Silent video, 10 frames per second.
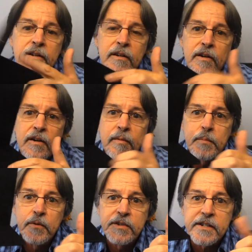on
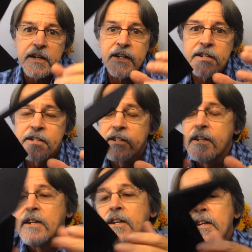both sides
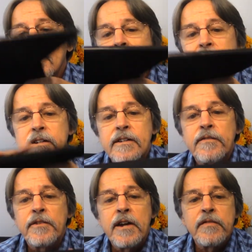uh, if
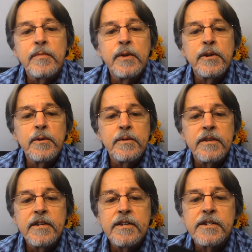you're not familiar with
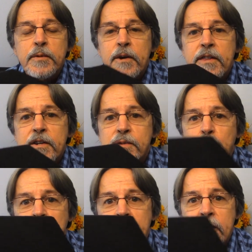these, the way these
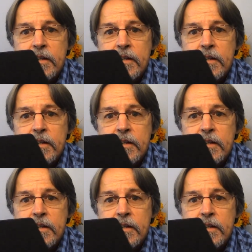work,